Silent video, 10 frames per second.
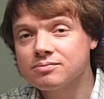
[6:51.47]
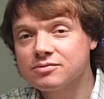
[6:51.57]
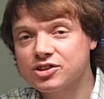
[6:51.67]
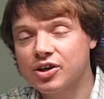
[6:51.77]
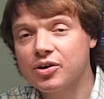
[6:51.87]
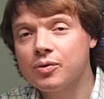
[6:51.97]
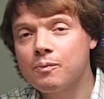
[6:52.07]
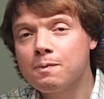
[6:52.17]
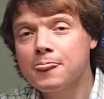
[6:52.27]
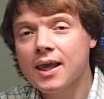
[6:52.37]
So
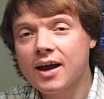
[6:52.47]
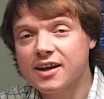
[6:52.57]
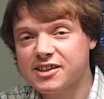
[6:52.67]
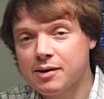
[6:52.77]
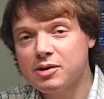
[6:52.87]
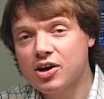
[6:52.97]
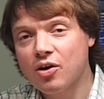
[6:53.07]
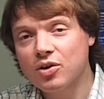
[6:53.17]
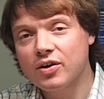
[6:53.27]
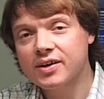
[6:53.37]
a
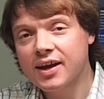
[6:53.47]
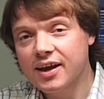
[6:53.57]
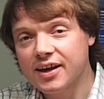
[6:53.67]
semicolon